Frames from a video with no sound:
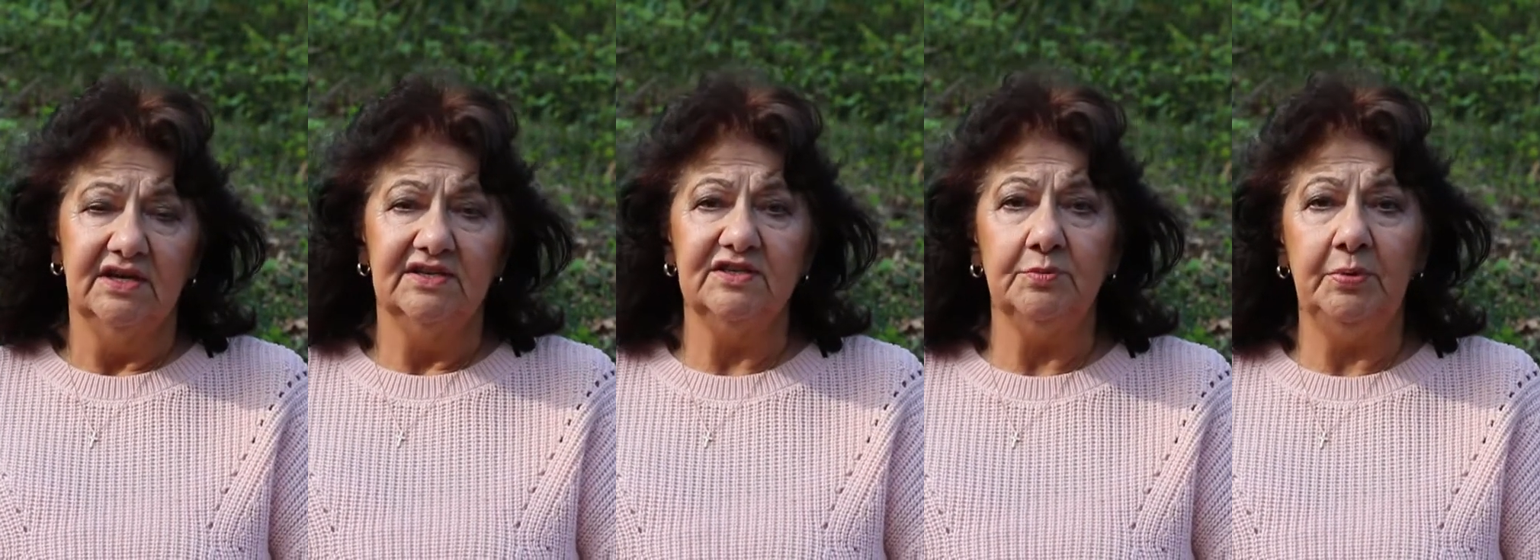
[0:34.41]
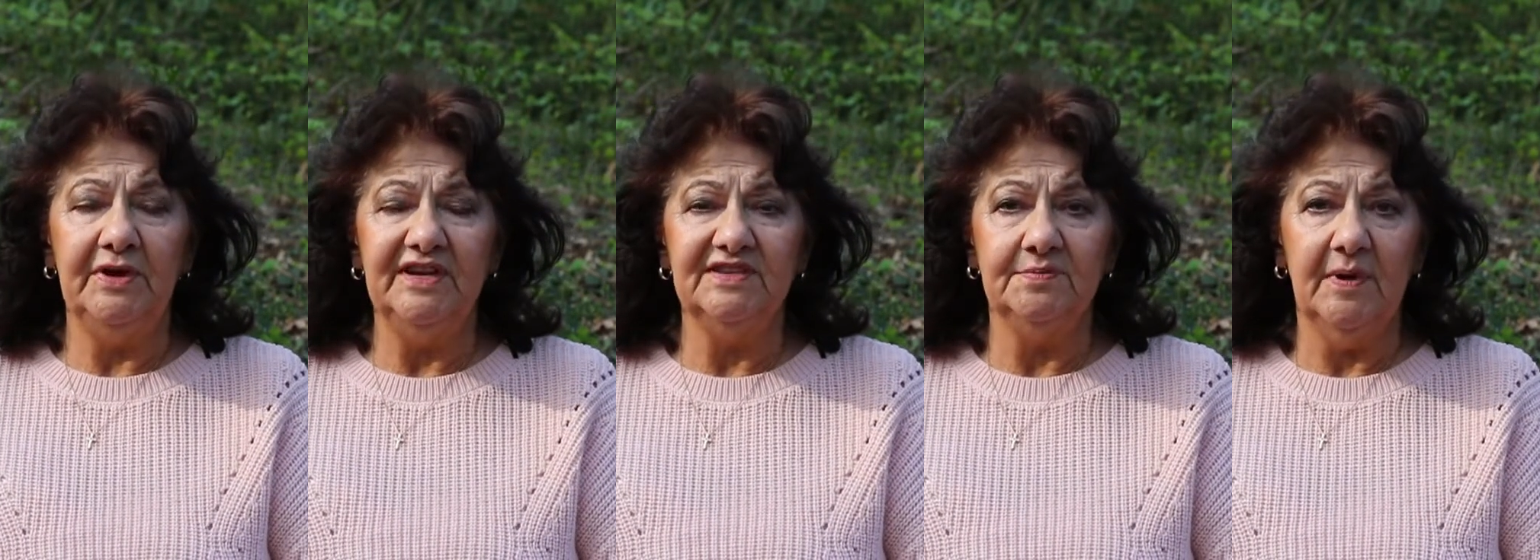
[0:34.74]
So
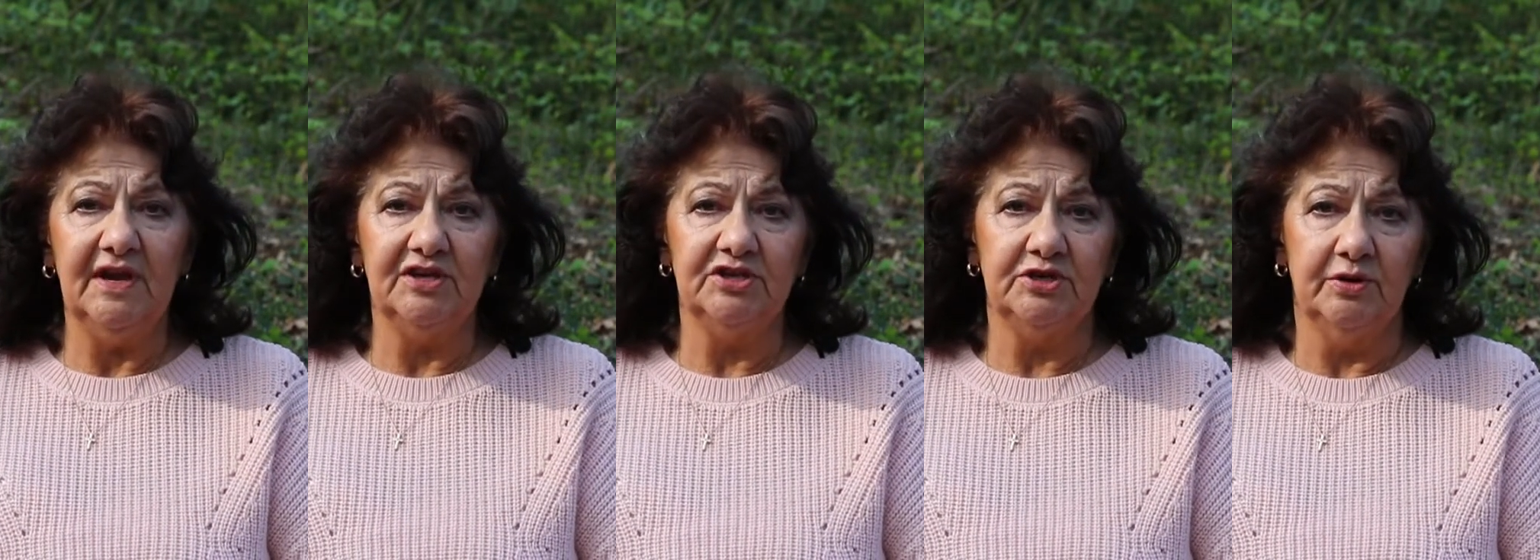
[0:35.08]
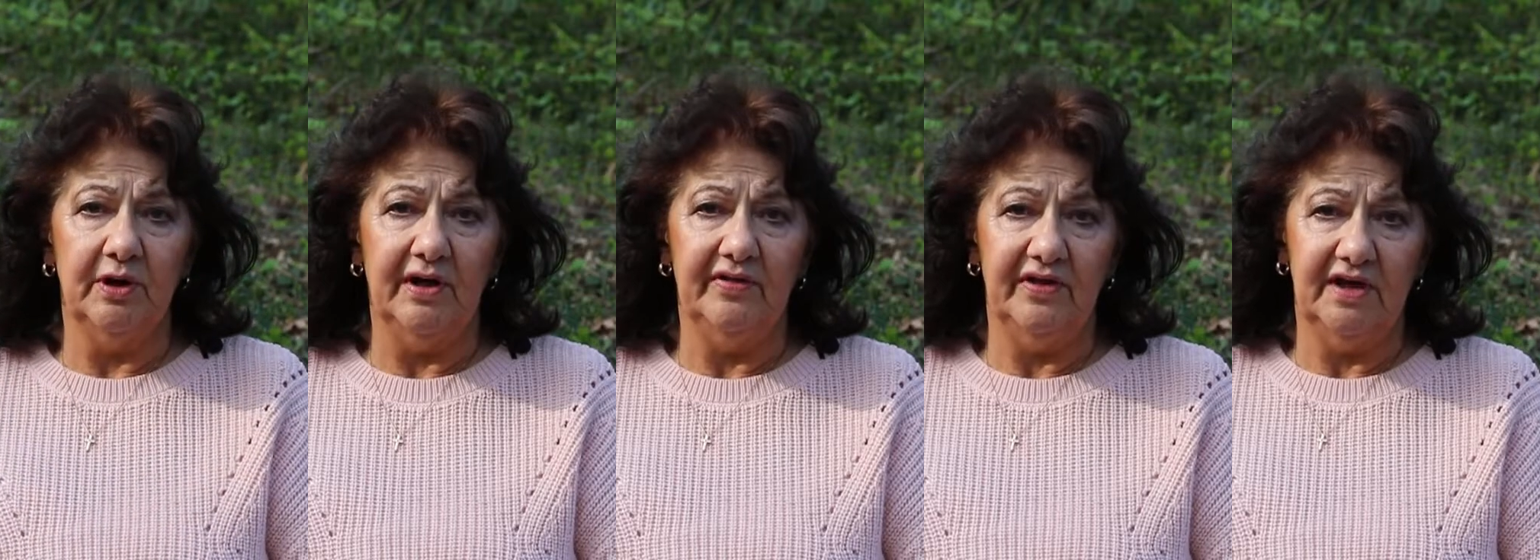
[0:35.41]
please make
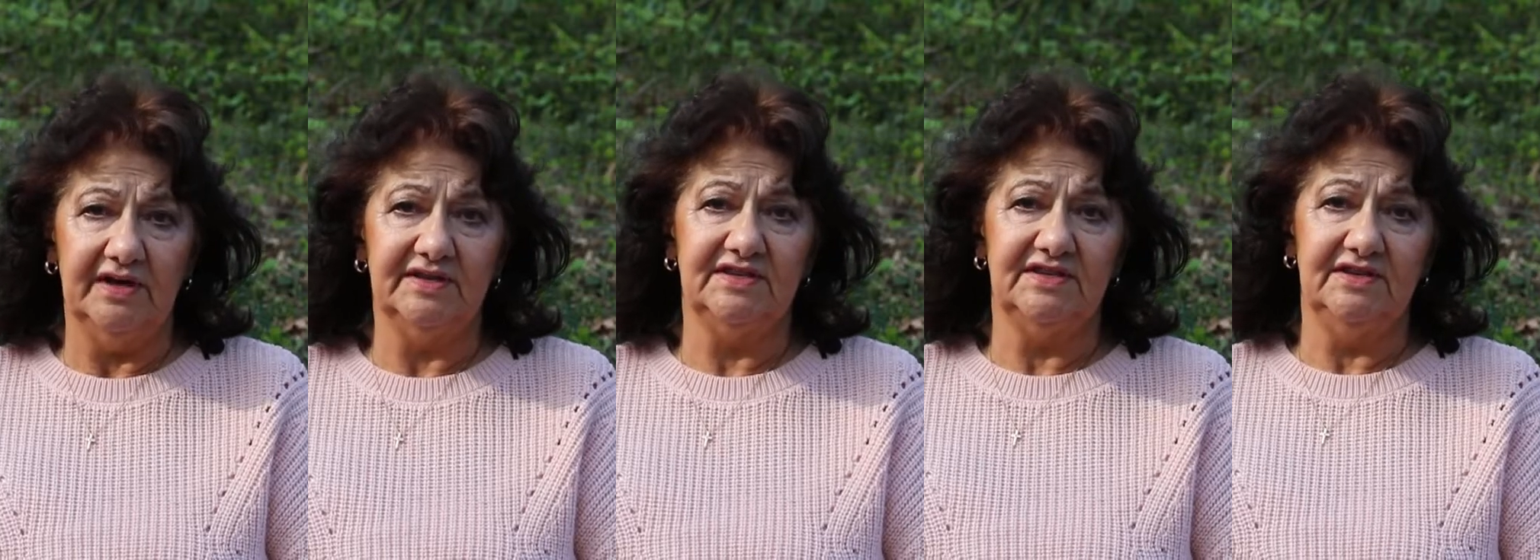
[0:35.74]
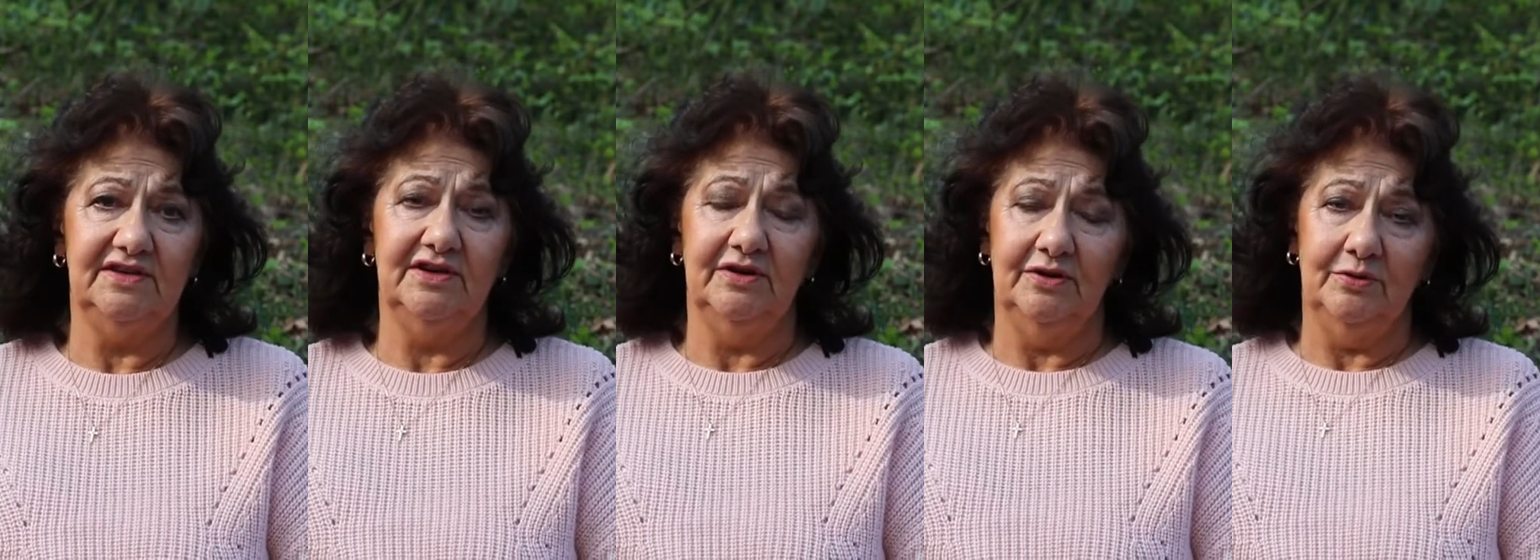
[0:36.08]
sure that,
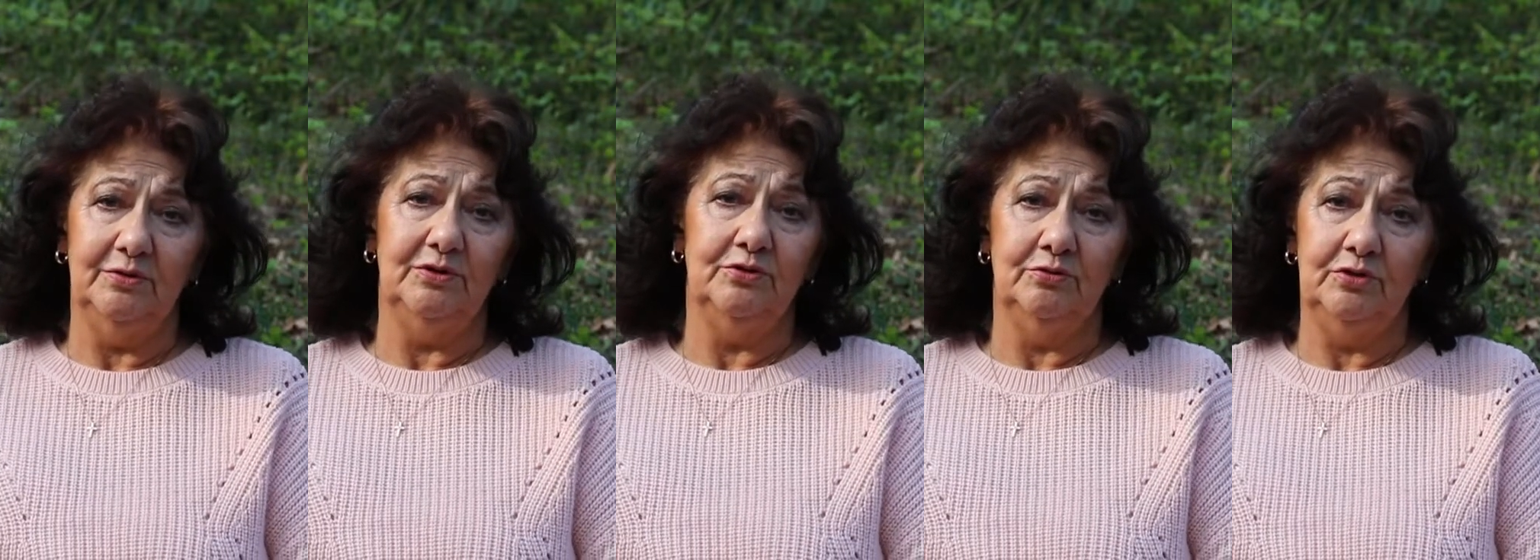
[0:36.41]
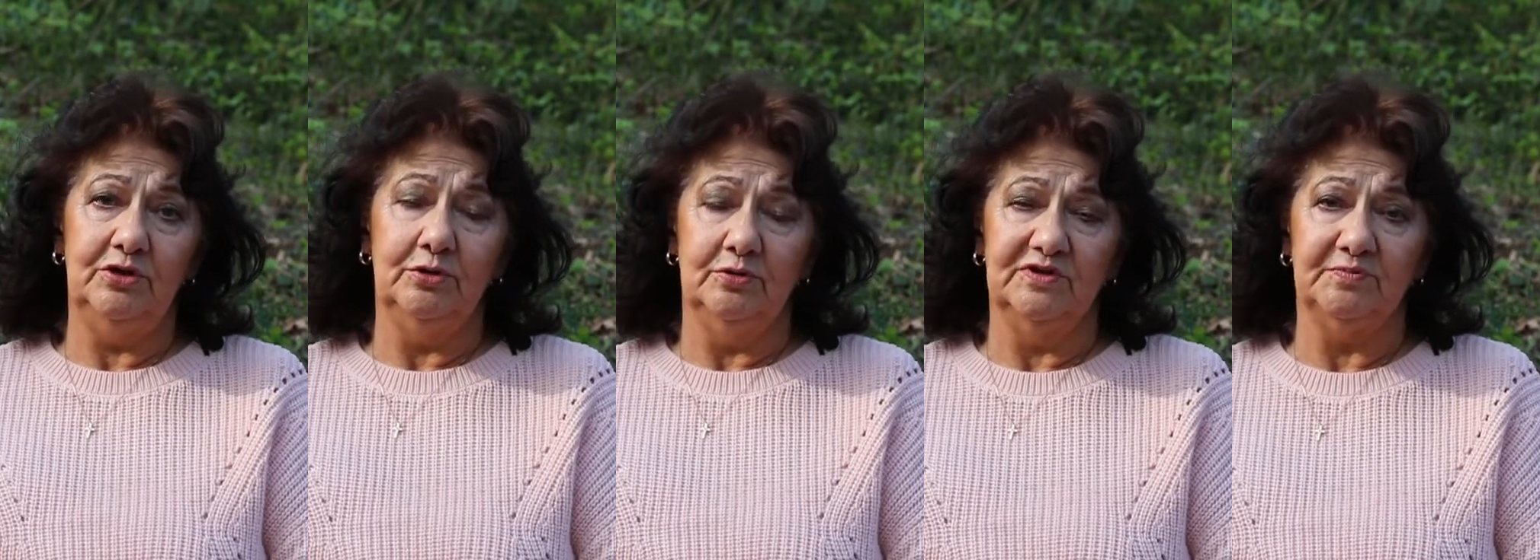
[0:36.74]
you know, you
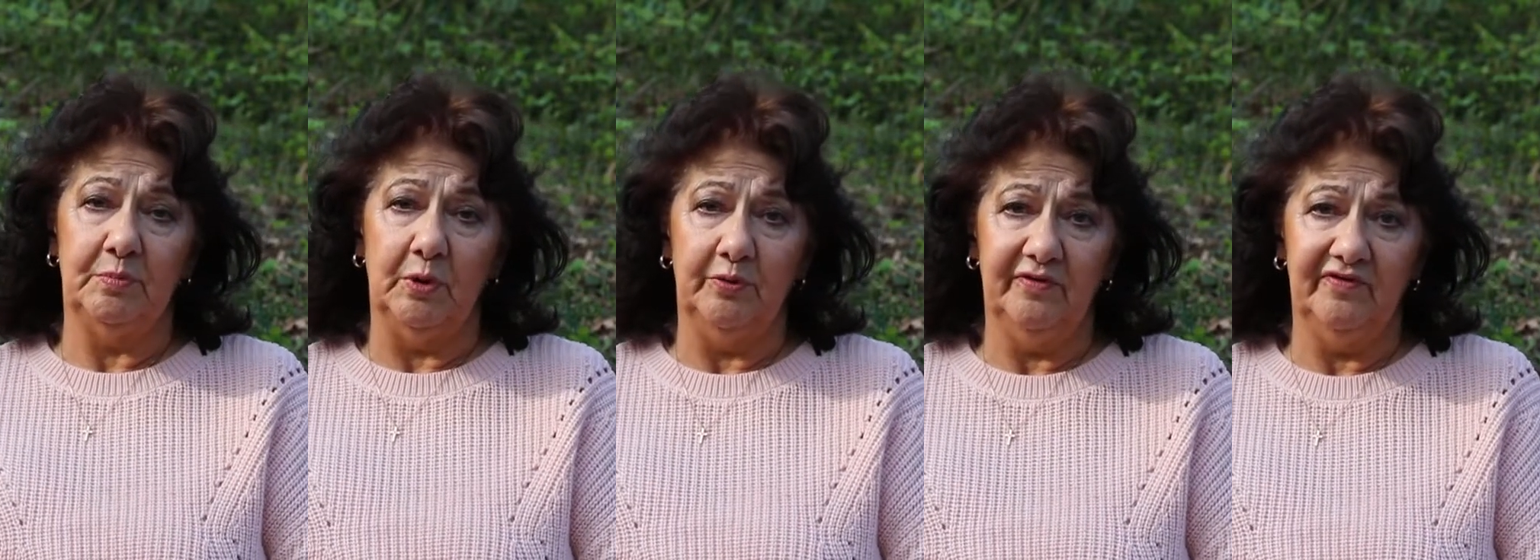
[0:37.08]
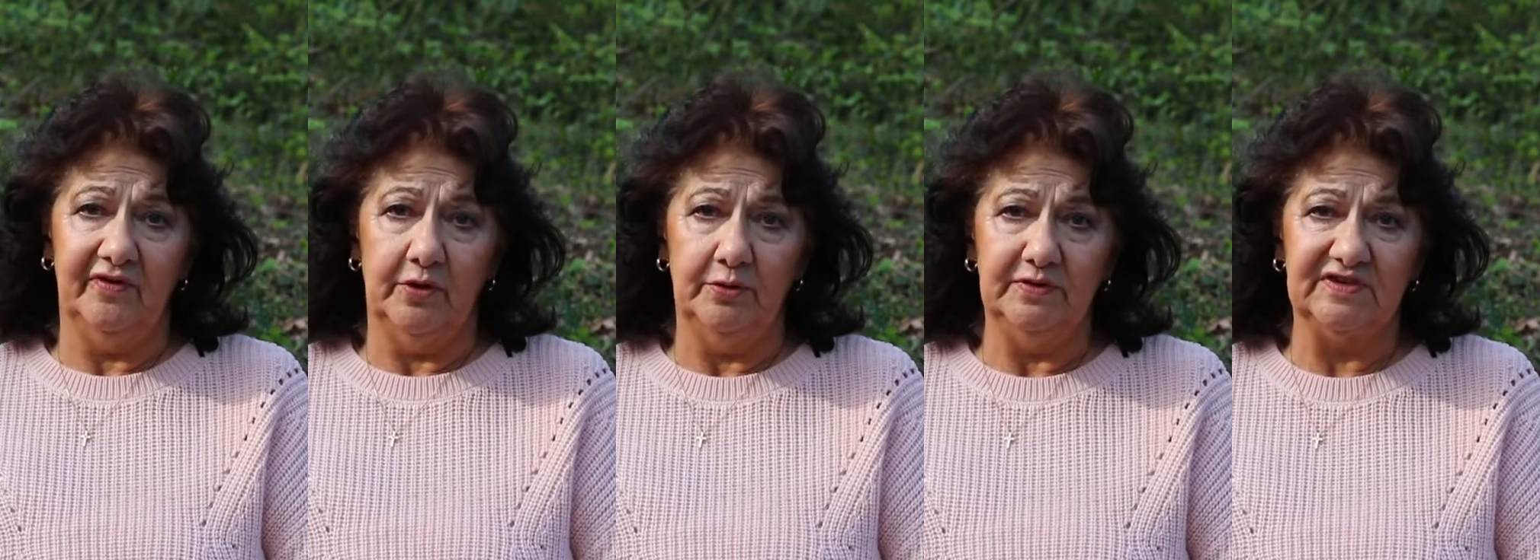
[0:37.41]
use both
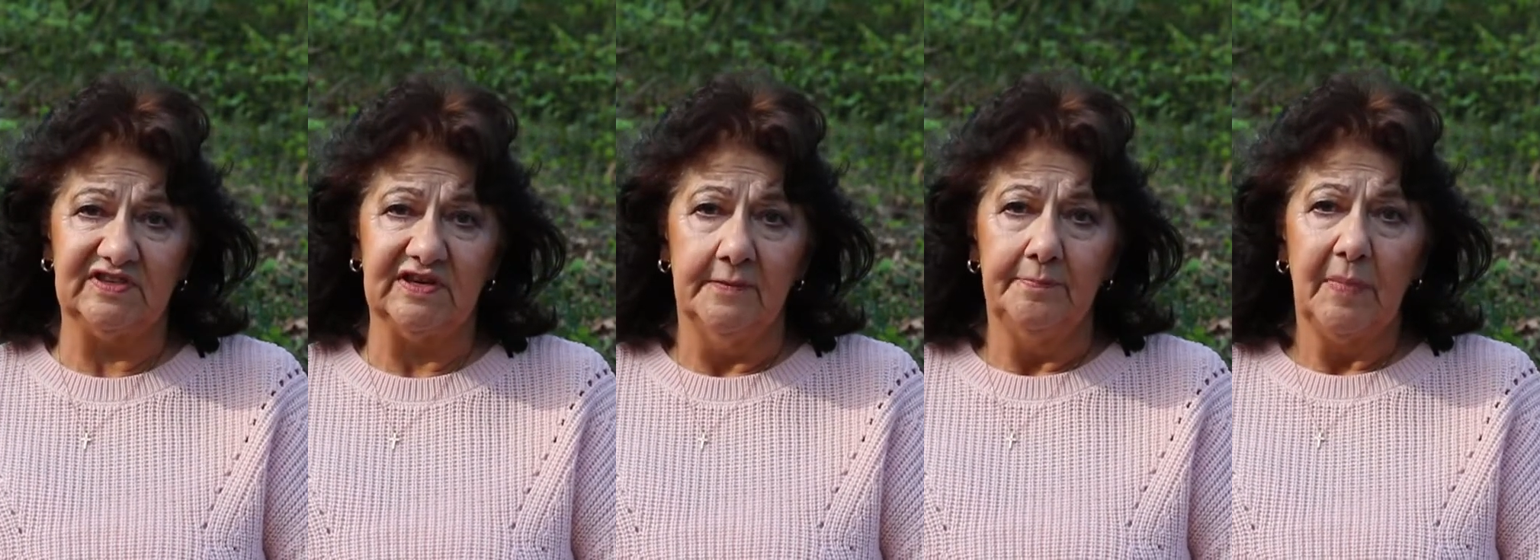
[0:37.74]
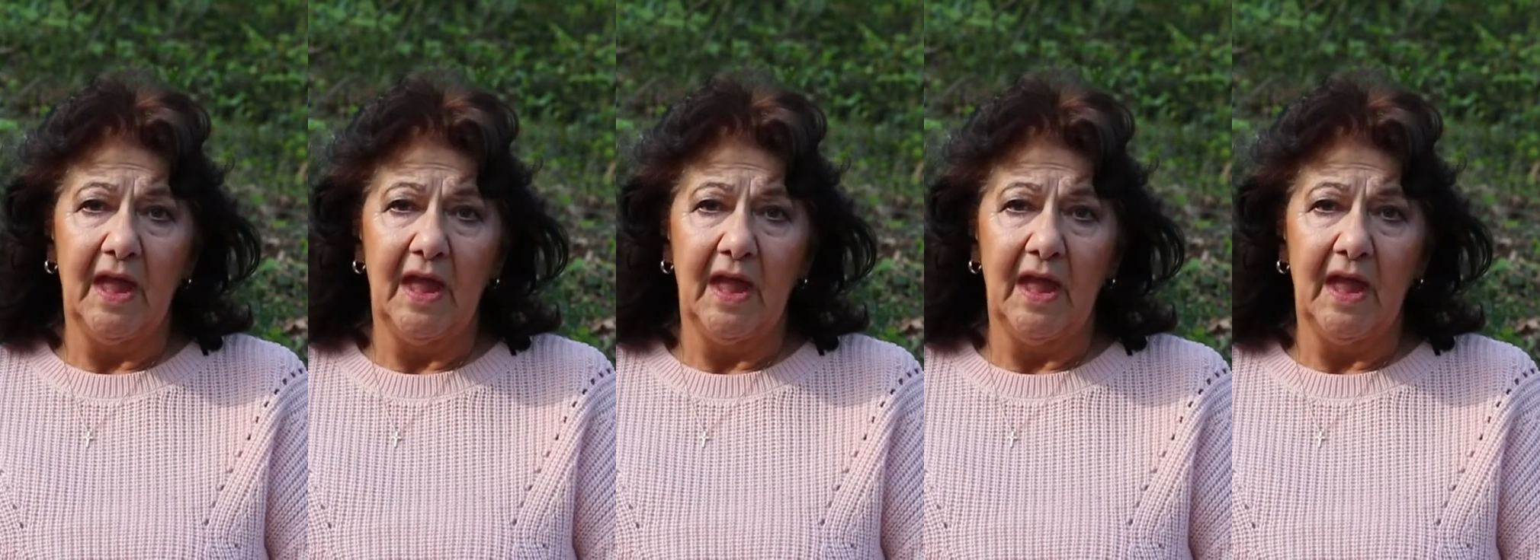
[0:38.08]
votes.